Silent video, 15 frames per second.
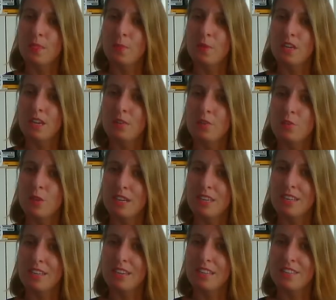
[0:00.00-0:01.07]
but you have to
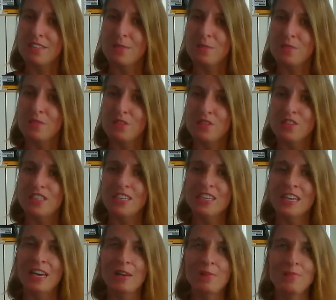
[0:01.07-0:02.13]
recognize them. You see
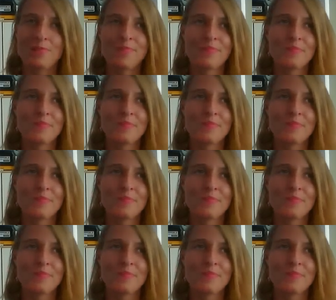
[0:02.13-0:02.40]
that